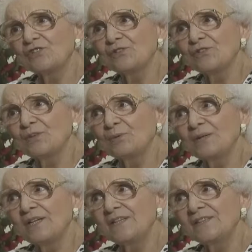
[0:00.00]
to their
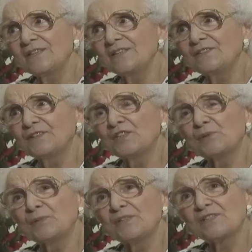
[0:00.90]
ways and have
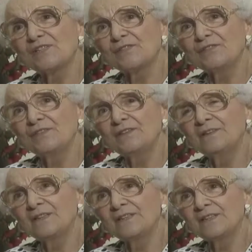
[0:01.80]
expressed their
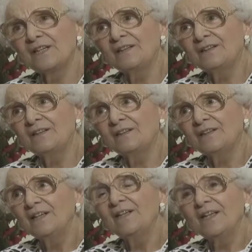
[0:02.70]
feelings. And I think
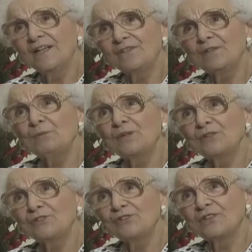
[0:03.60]
every
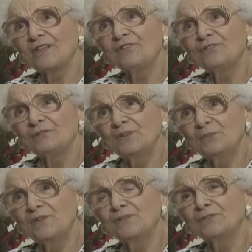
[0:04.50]
mother should have three
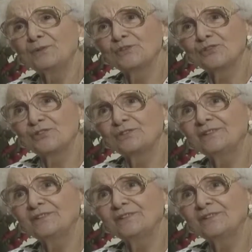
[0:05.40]
wonderful children